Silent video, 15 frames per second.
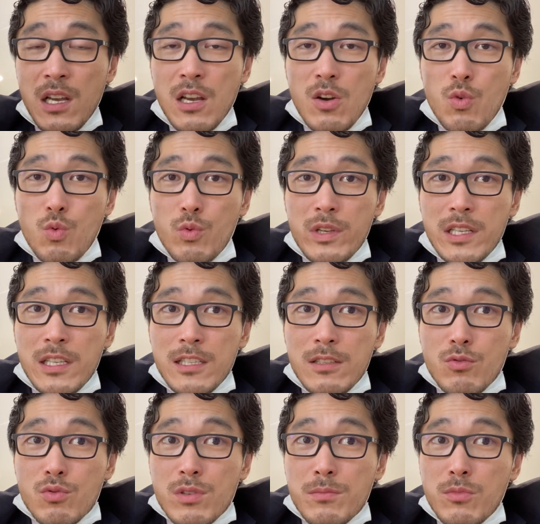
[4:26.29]
We
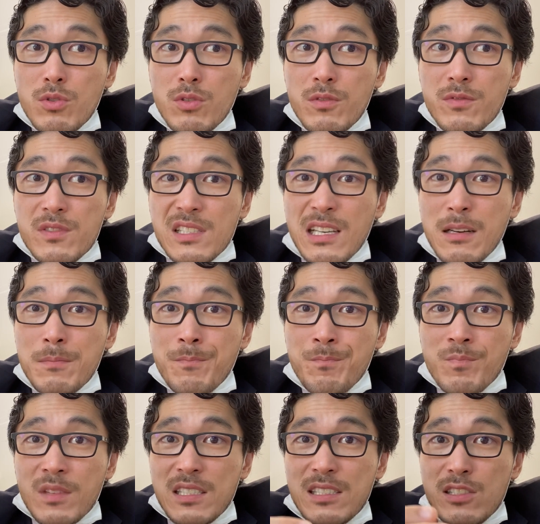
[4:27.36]
remove some
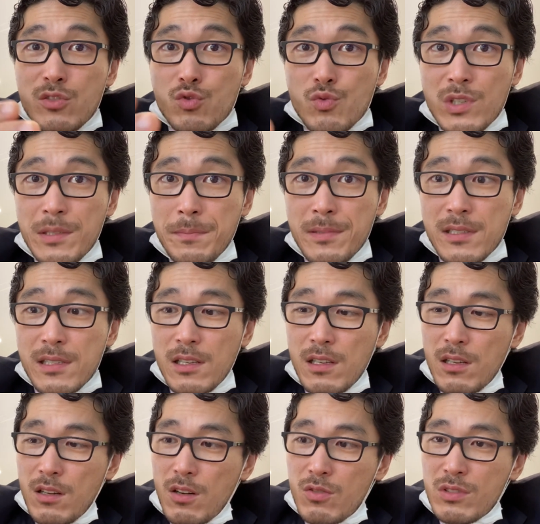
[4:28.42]
strips
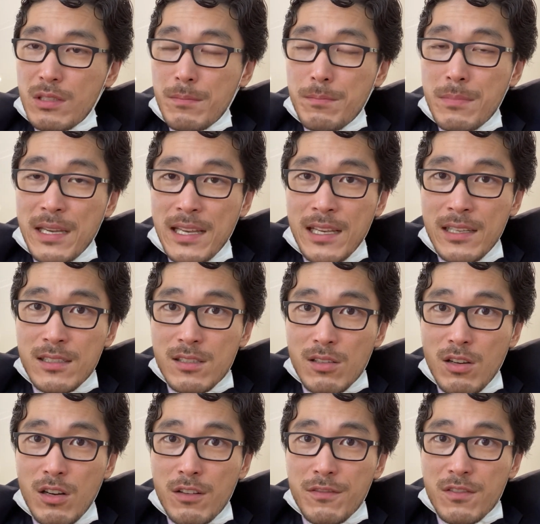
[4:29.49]
on the base
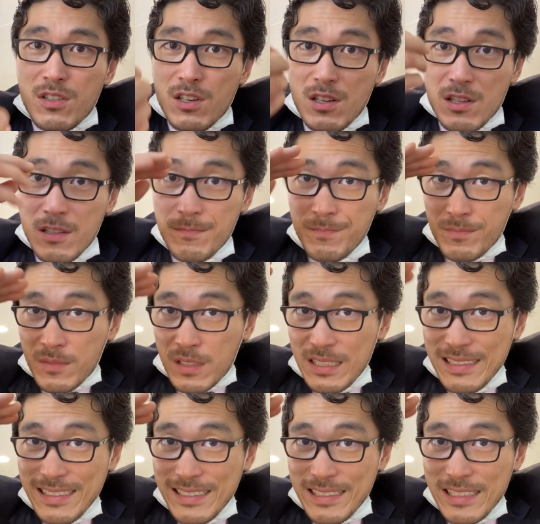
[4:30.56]
of her
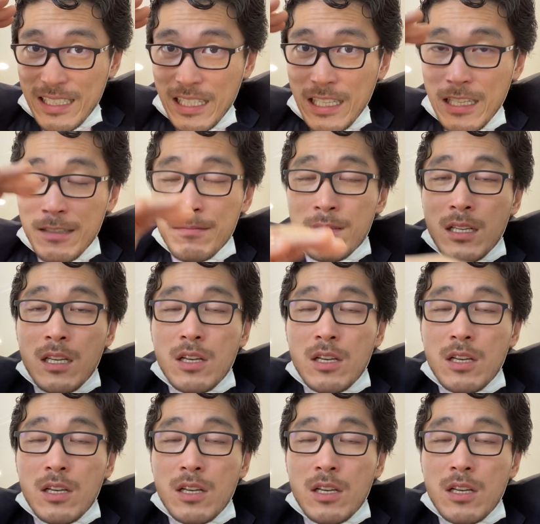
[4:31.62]
ceiling,